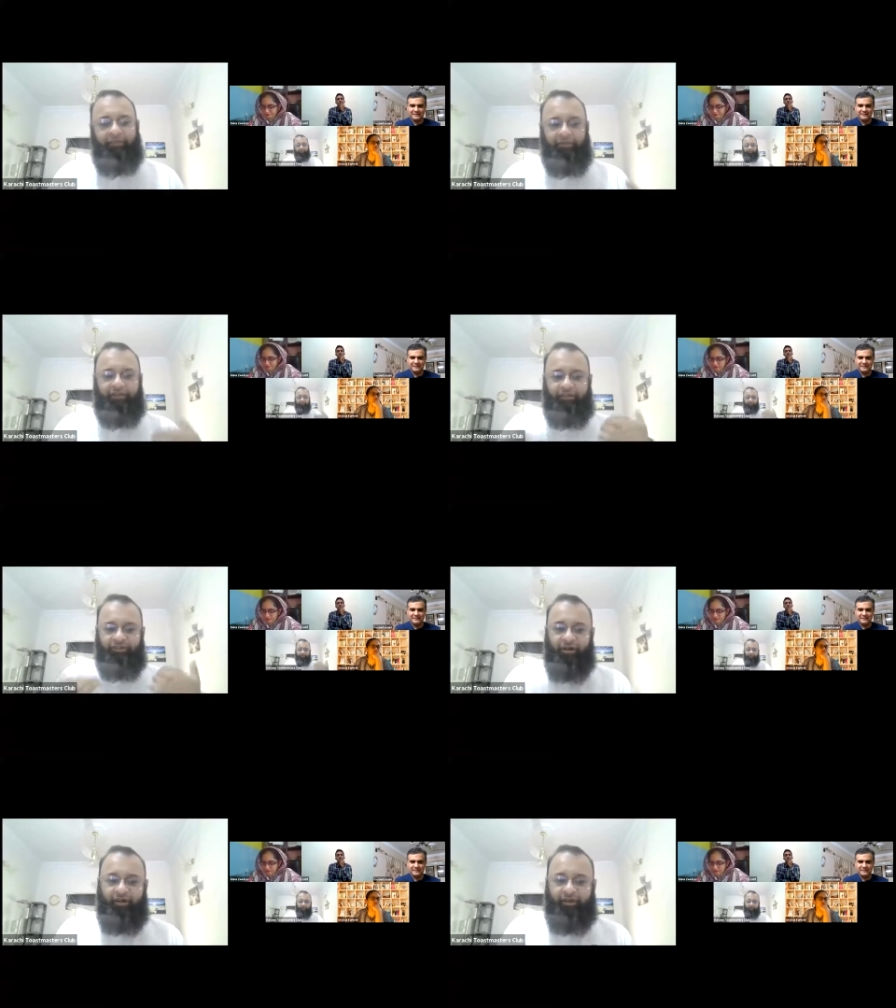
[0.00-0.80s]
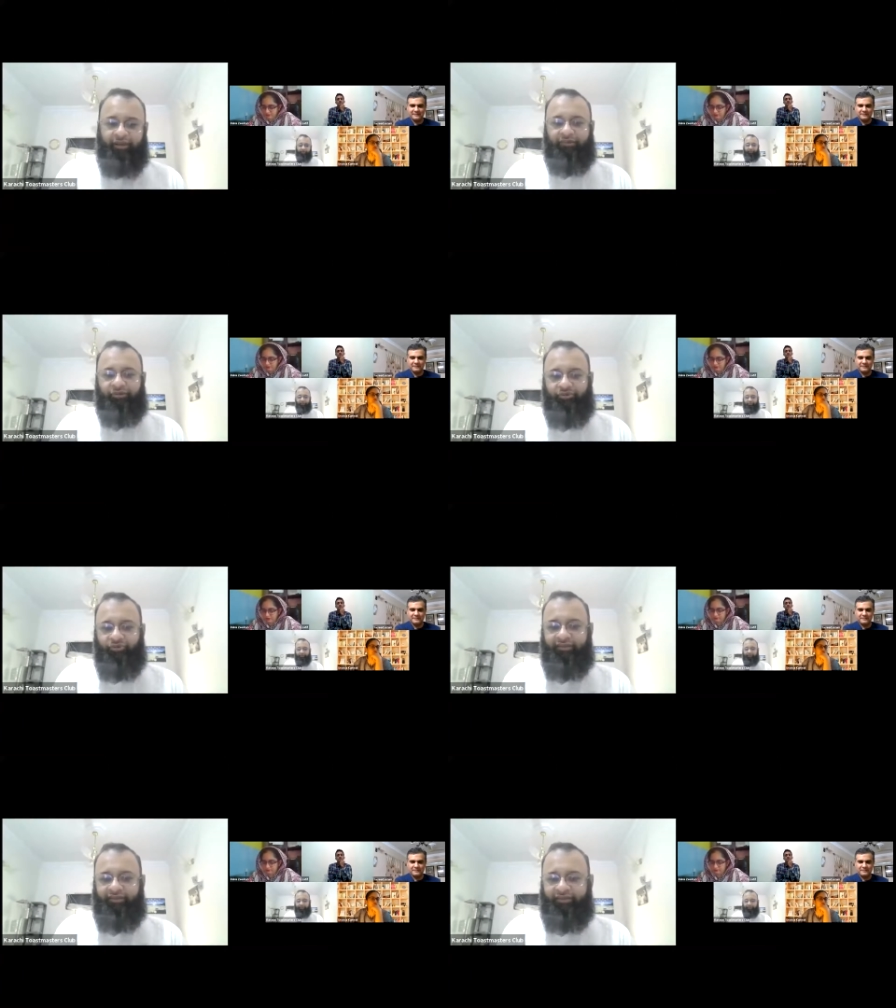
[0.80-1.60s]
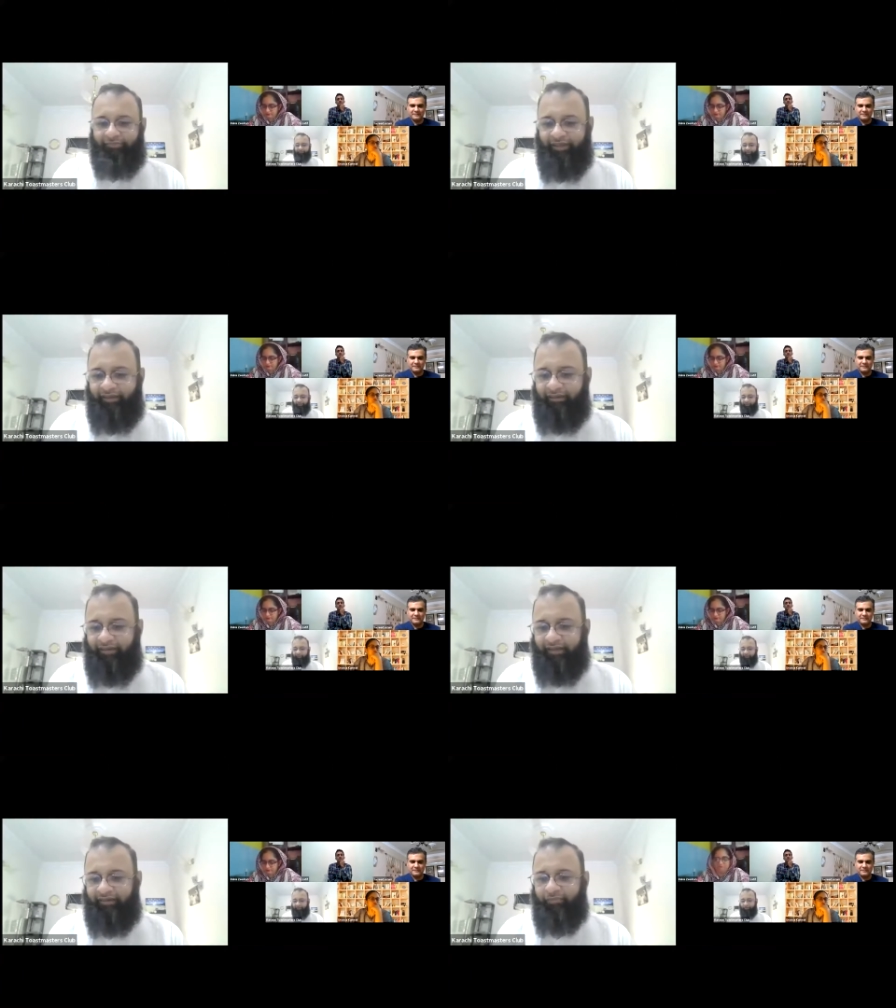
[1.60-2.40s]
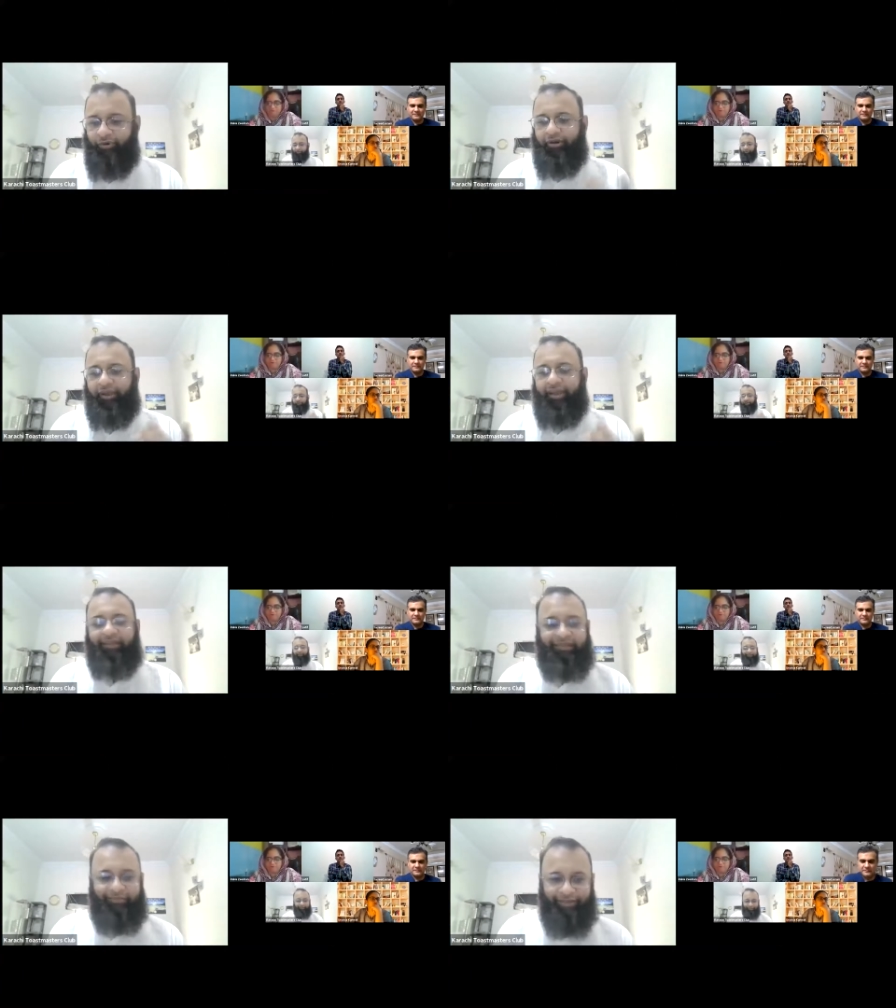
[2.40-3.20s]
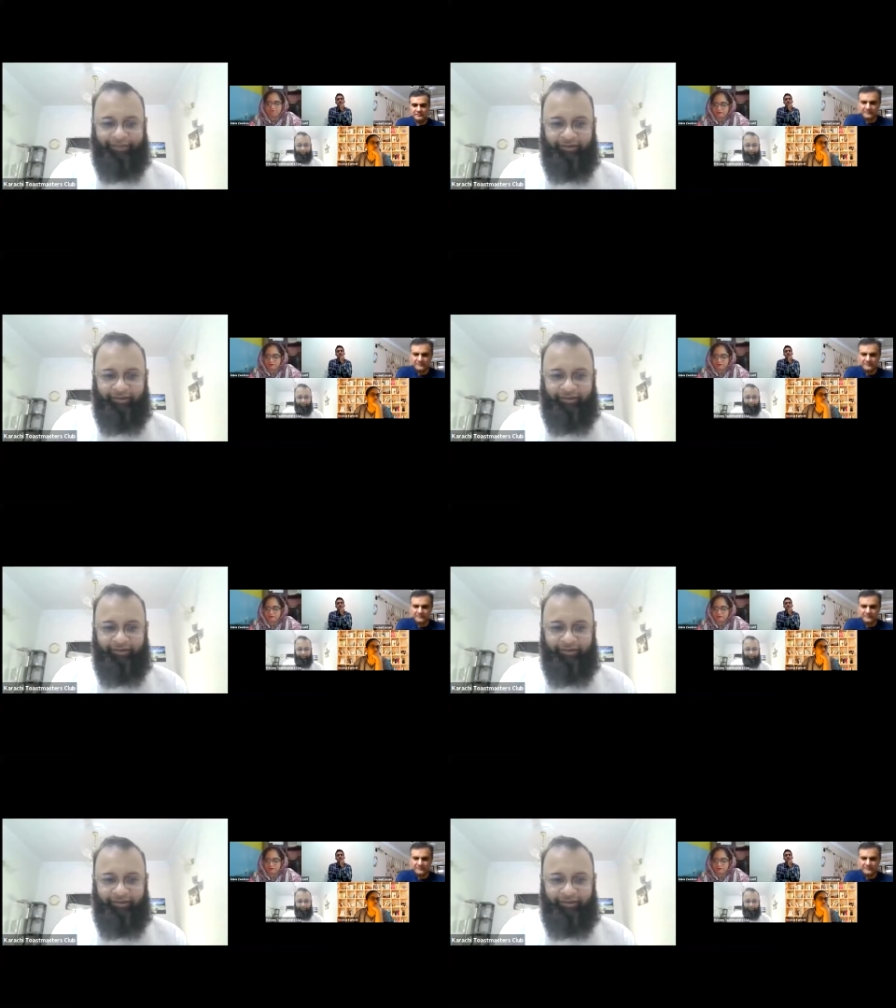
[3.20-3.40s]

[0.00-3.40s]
But the talk is usually something that is more intimate.